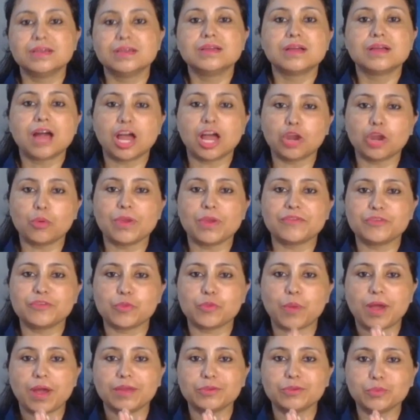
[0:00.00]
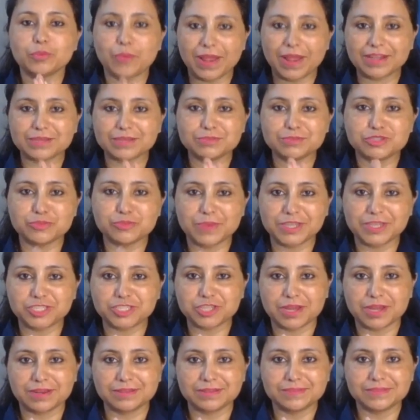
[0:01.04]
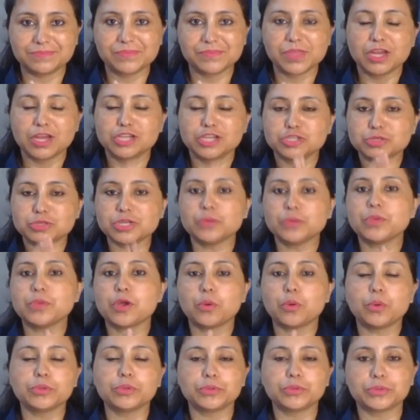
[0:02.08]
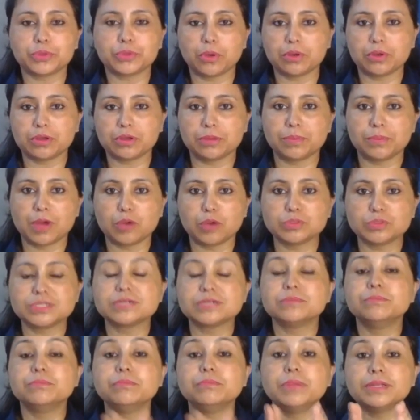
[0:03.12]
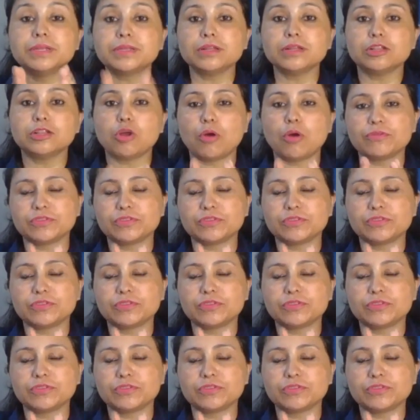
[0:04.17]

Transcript: Hello everyone, welcome to my channel. Today we are going to talk about middle of the